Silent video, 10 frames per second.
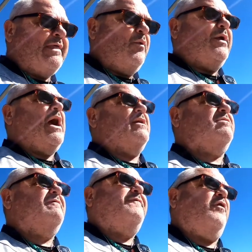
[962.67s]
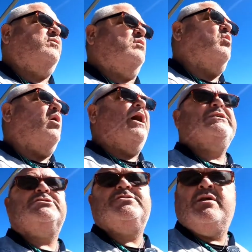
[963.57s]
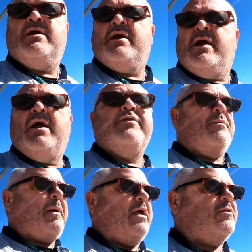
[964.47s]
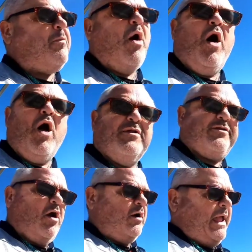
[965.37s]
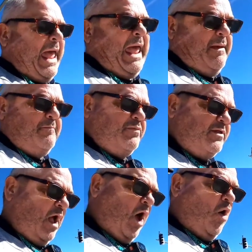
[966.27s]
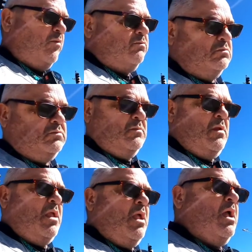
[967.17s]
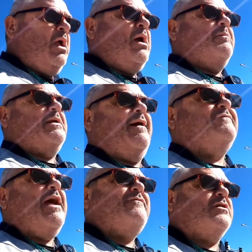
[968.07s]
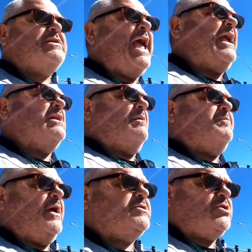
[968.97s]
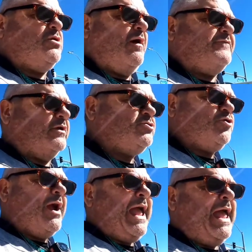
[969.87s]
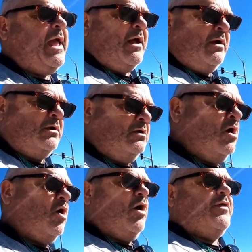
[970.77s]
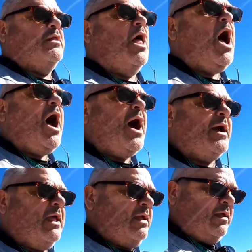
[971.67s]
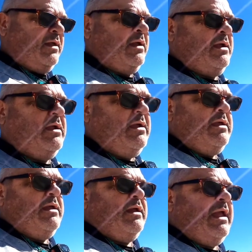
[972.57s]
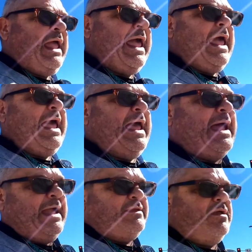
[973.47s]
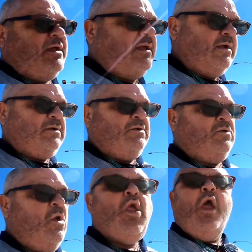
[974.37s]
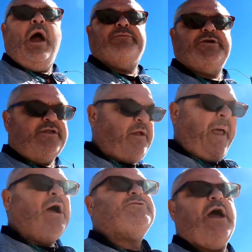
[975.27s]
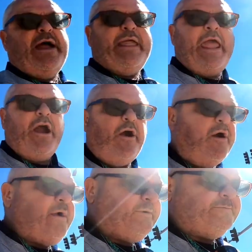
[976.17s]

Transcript: and then we got some food and watched the baseball all-star game. So, but I've never taken a picture of the tree or the log, and just about done here.